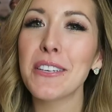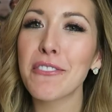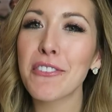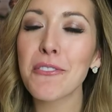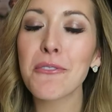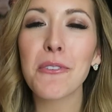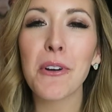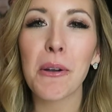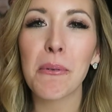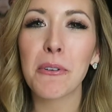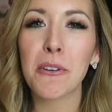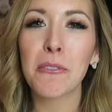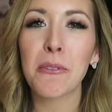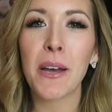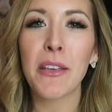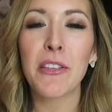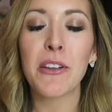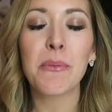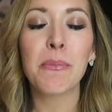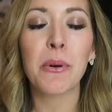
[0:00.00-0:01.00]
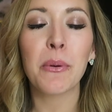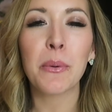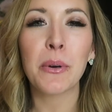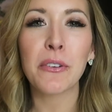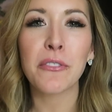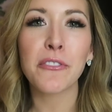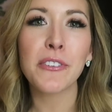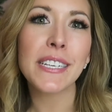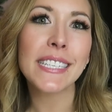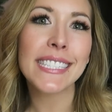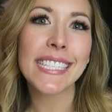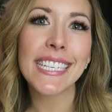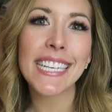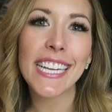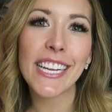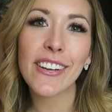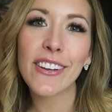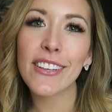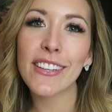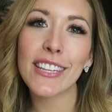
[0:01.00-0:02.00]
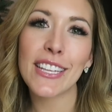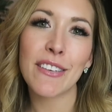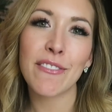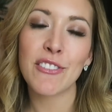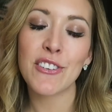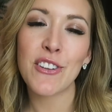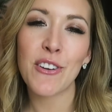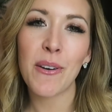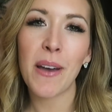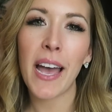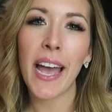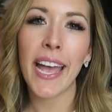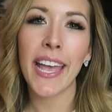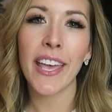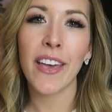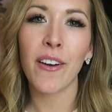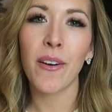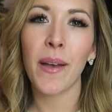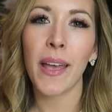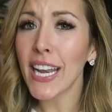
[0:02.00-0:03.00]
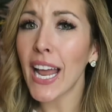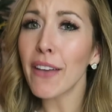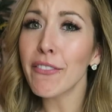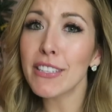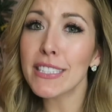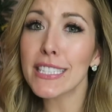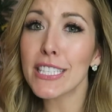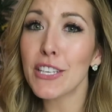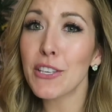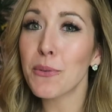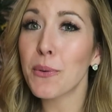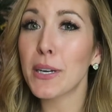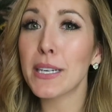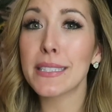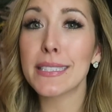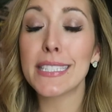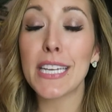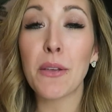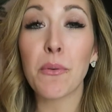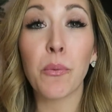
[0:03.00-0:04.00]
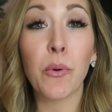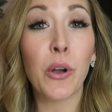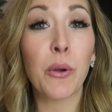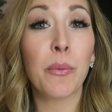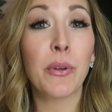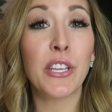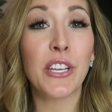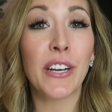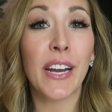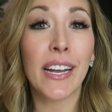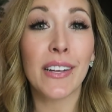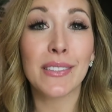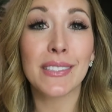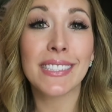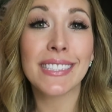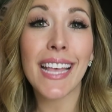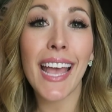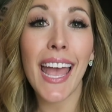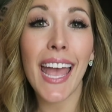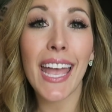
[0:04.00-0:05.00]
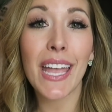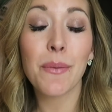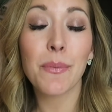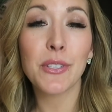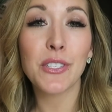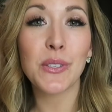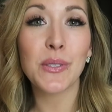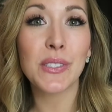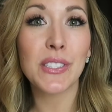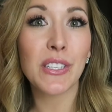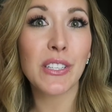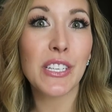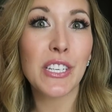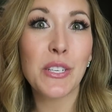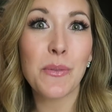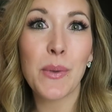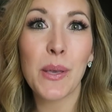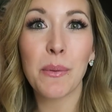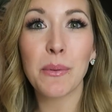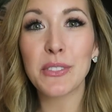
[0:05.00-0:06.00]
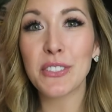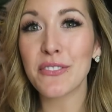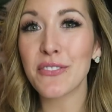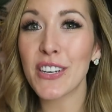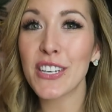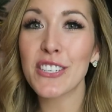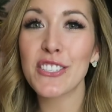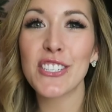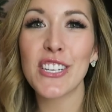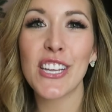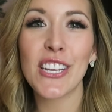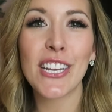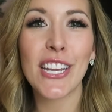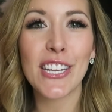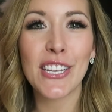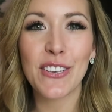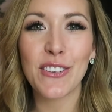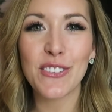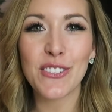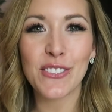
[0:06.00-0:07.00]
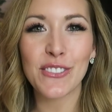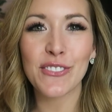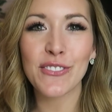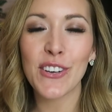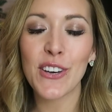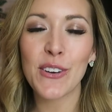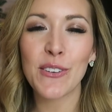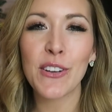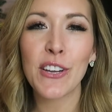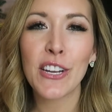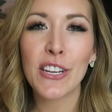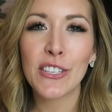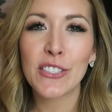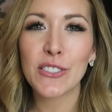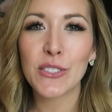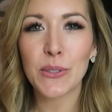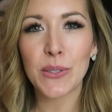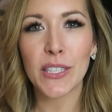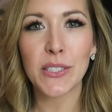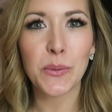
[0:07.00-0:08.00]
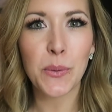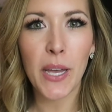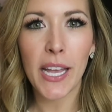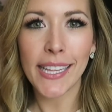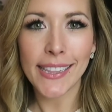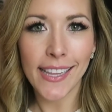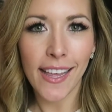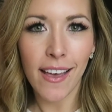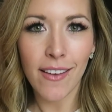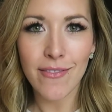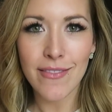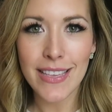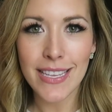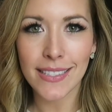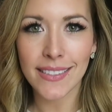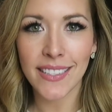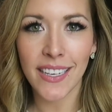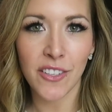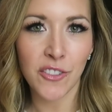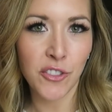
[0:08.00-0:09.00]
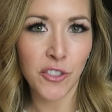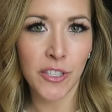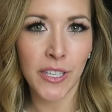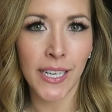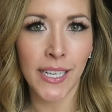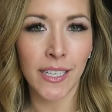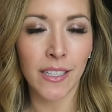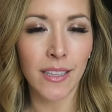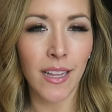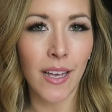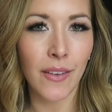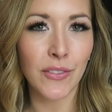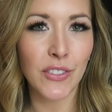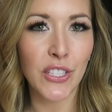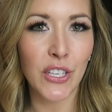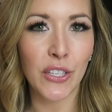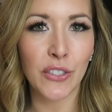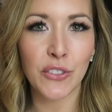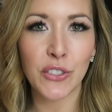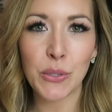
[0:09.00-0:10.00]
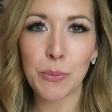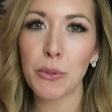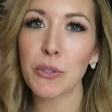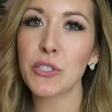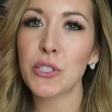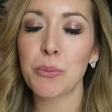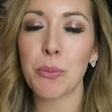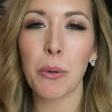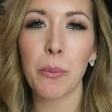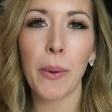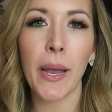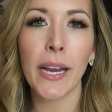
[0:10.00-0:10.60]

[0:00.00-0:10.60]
live in warmer weather, but we're freezing here in Cleveland, Ohio. And obviously you wanna stay warm when you're outside, but you still need to be able to function and use your phone. So that's why I love these touchscreen gloves. They're super, super